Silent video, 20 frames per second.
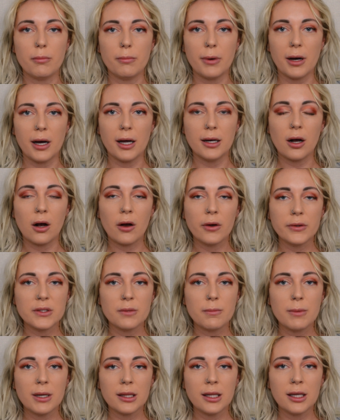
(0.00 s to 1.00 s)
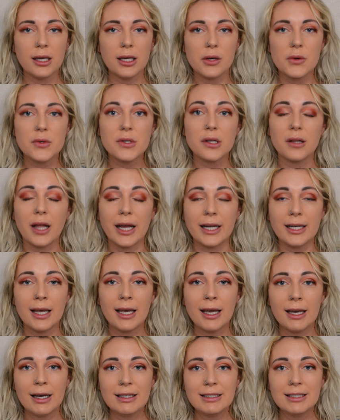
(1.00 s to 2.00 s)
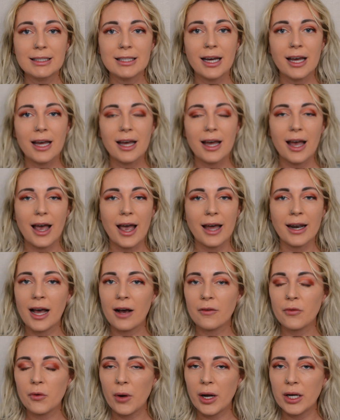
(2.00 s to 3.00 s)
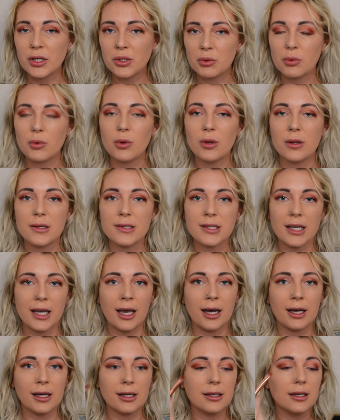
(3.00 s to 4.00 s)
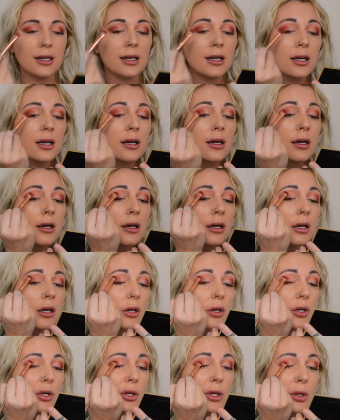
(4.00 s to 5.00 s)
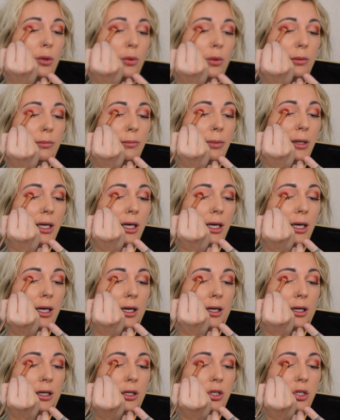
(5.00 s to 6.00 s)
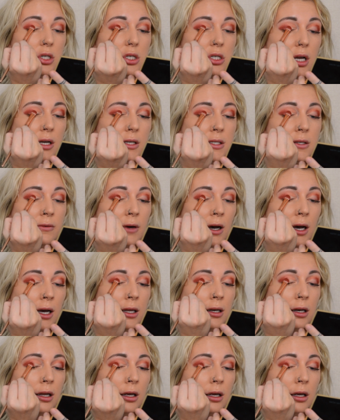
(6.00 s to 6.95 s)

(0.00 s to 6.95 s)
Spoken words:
but ultimately use a light hand and have the right tools and you will be just fine.